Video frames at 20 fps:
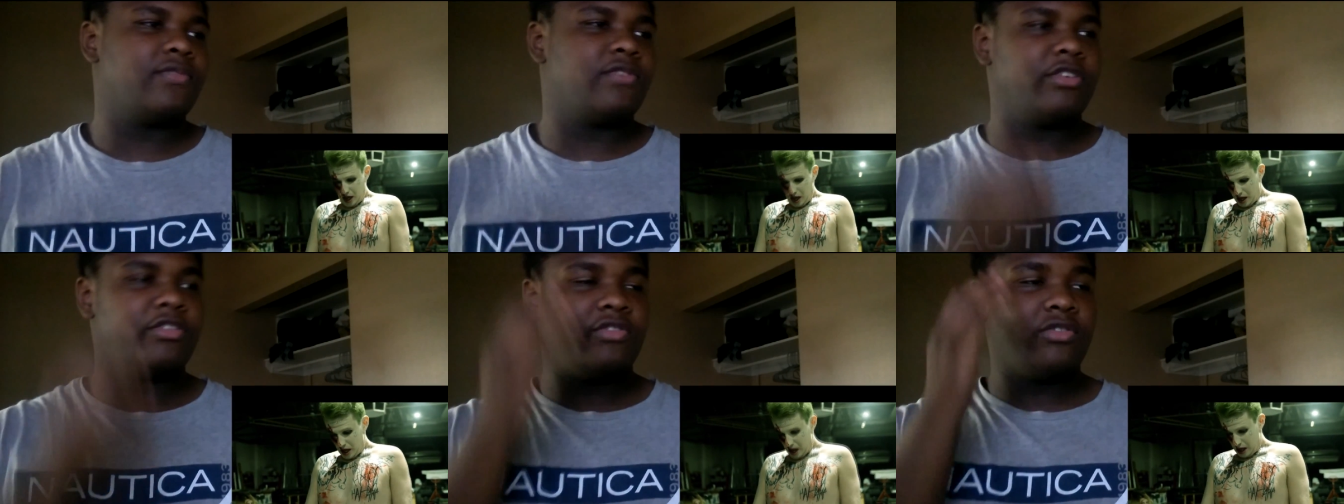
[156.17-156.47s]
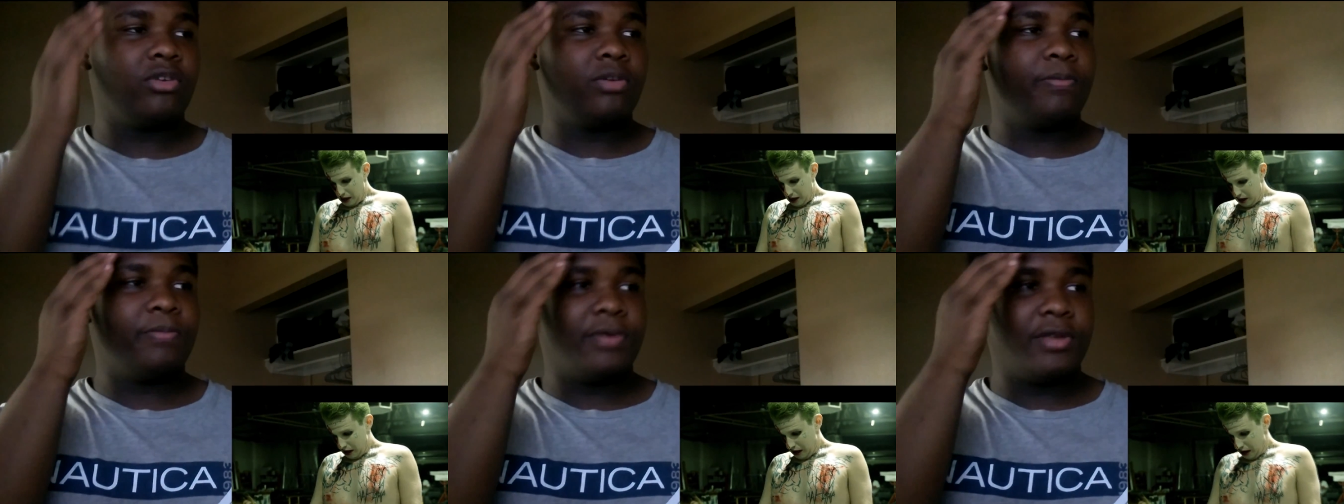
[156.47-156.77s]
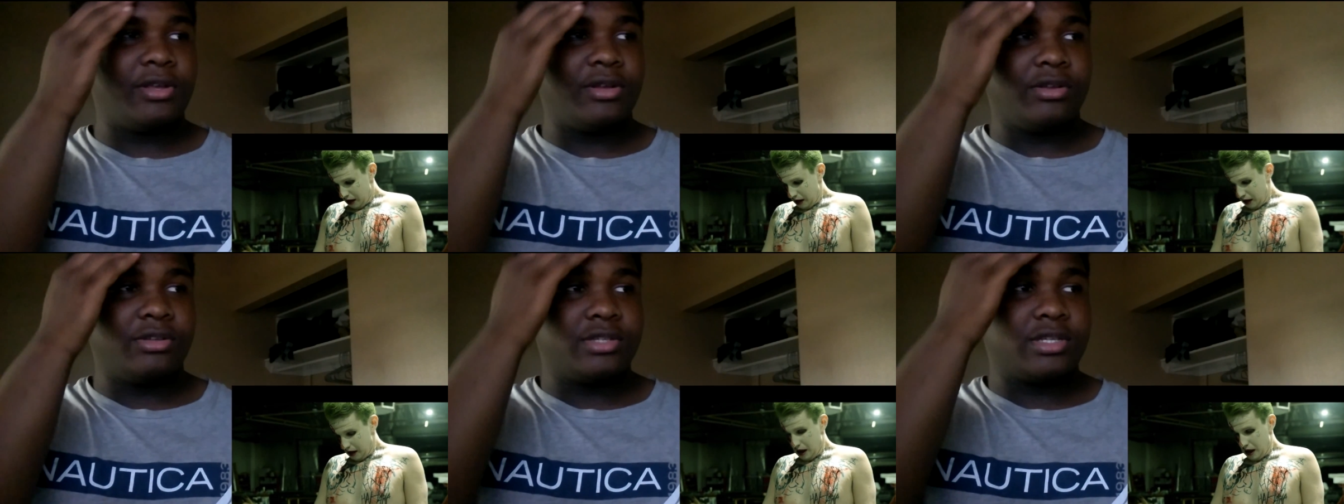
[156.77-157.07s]
before
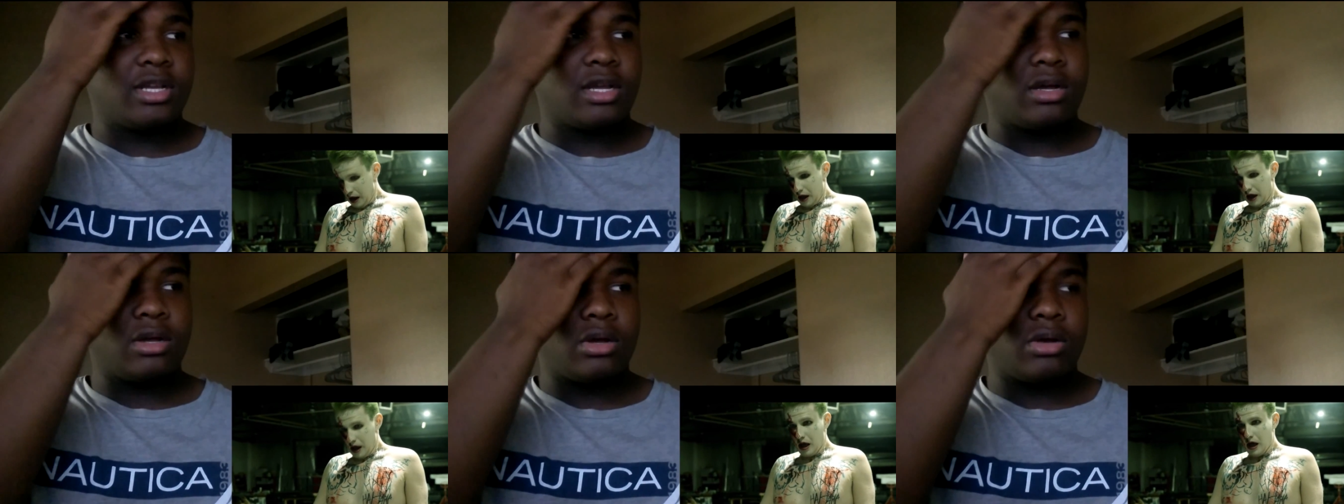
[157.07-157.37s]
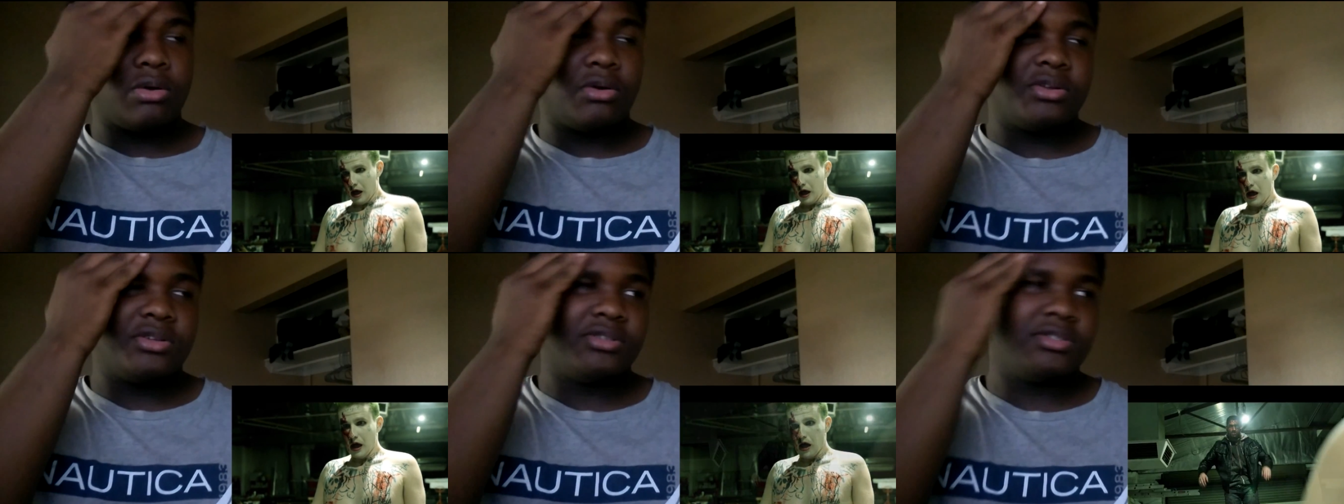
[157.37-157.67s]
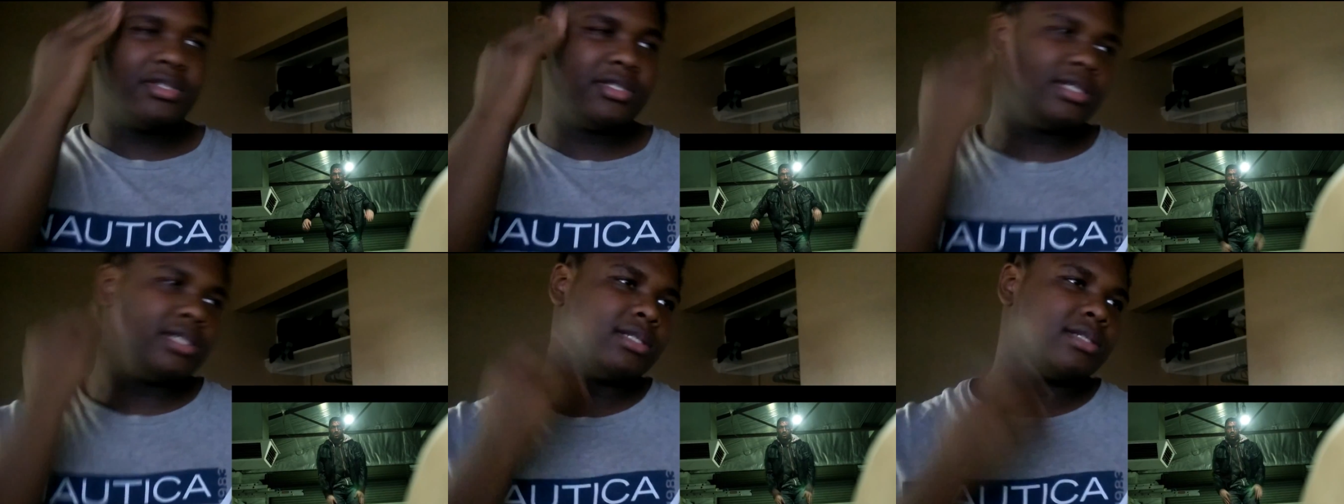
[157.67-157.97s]
pills go in your
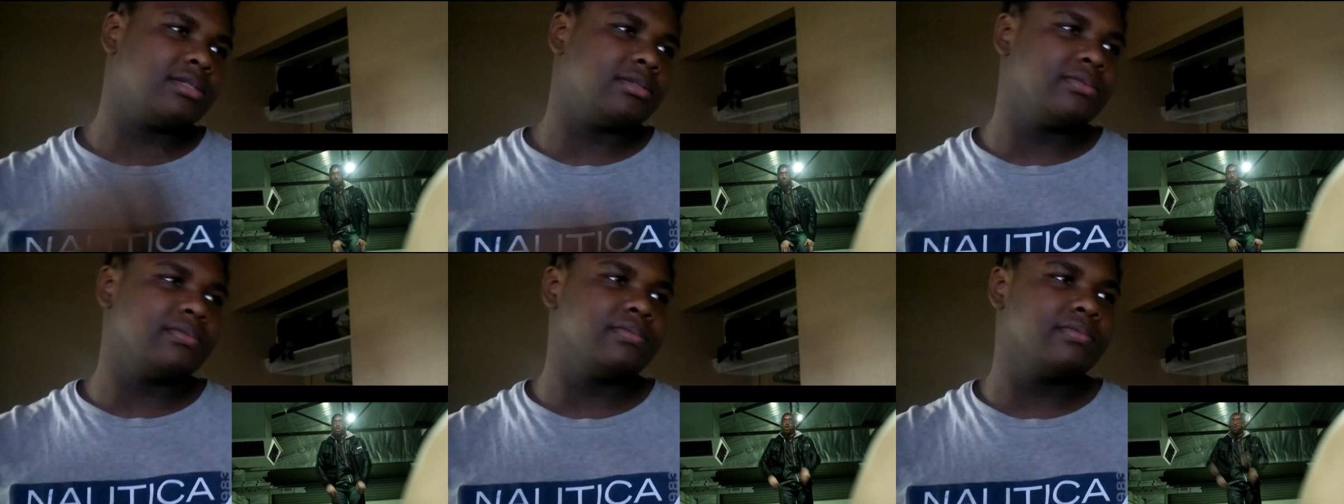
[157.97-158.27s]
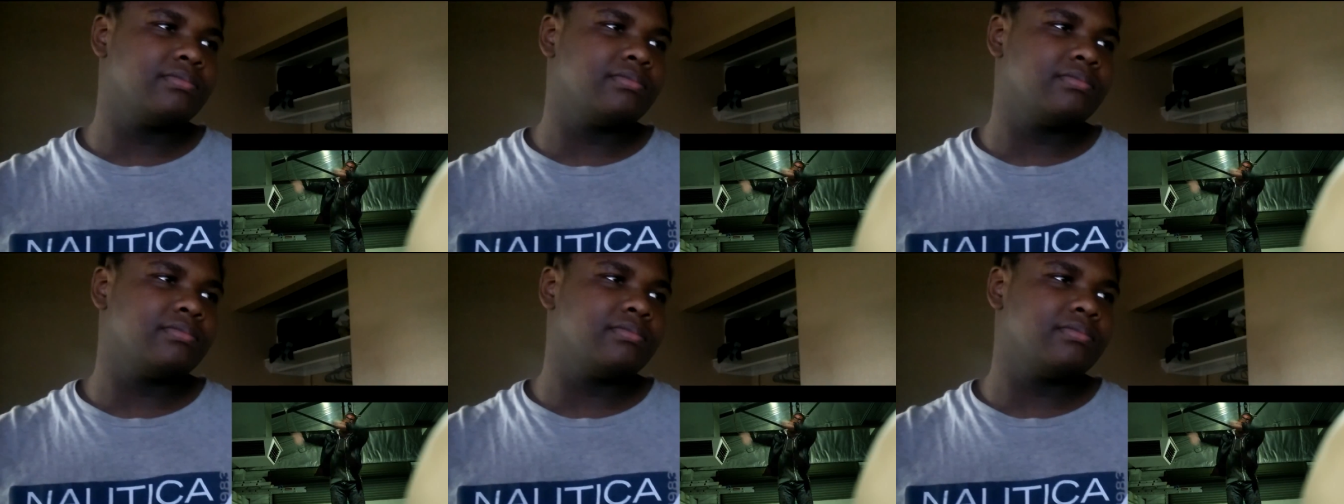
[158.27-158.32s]
system.